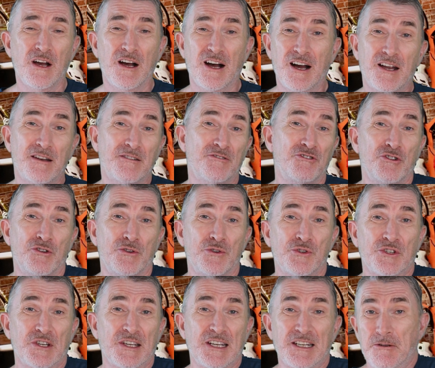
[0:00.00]
and
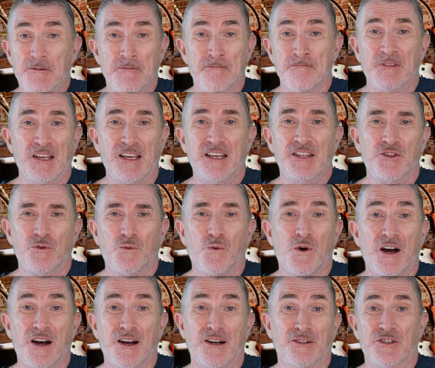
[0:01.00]
use it in the
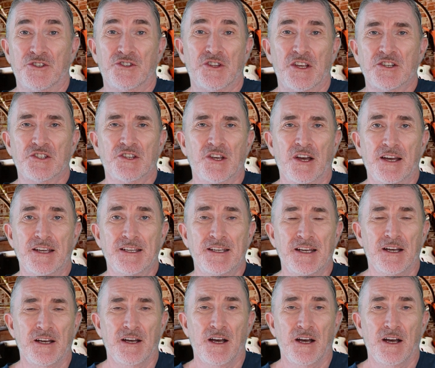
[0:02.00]
wild, as they say.